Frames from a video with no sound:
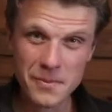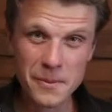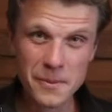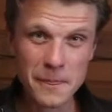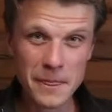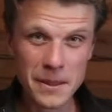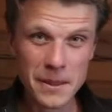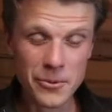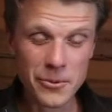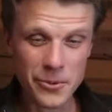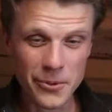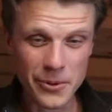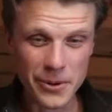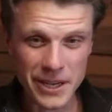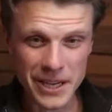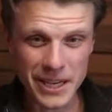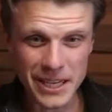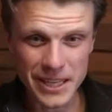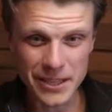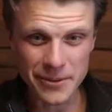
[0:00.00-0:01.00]

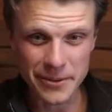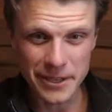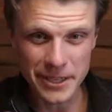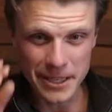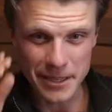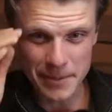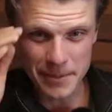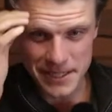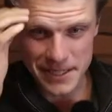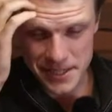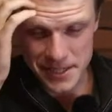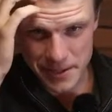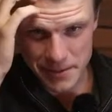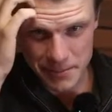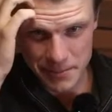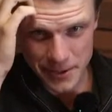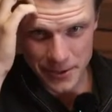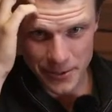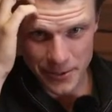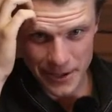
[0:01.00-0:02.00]
really mess up
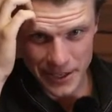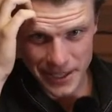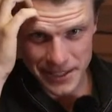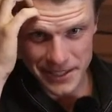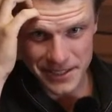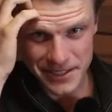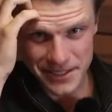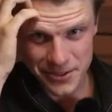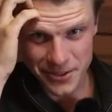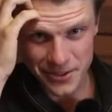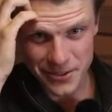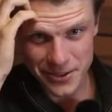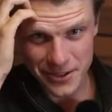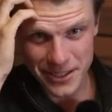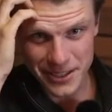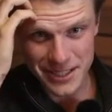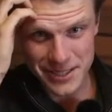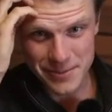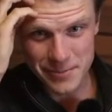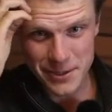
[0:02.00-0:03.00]
a red Northern
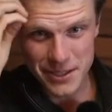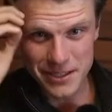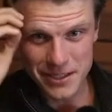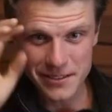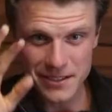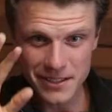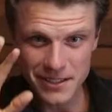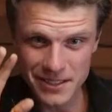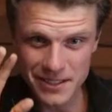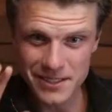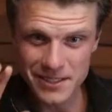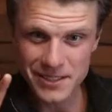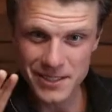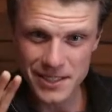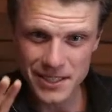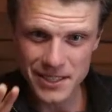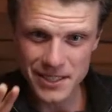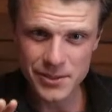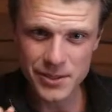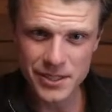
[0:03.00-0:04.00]
Lights, but I think
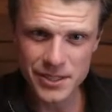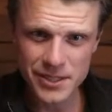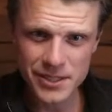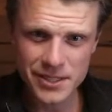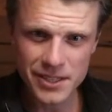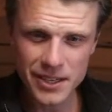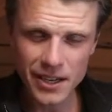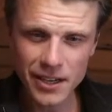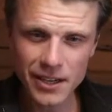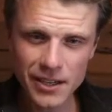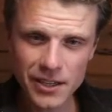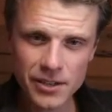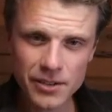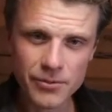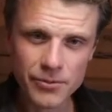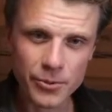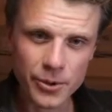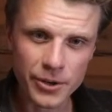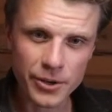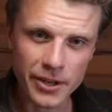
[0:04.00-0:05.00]
it's kind of
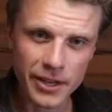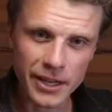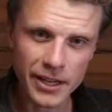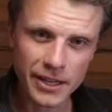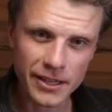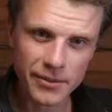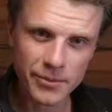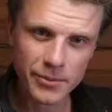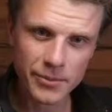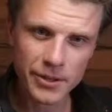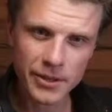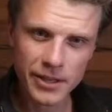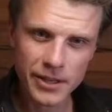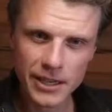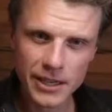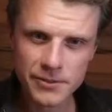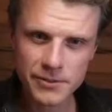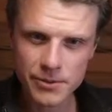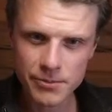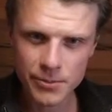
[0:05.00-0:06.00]
working, and we're gonna have
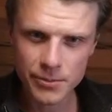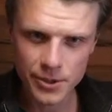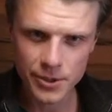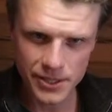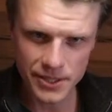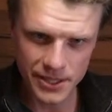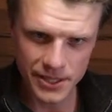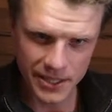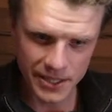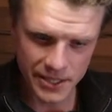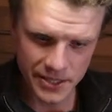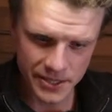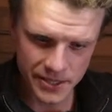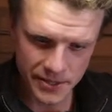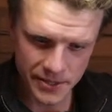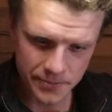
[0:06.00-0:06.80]
some more stars.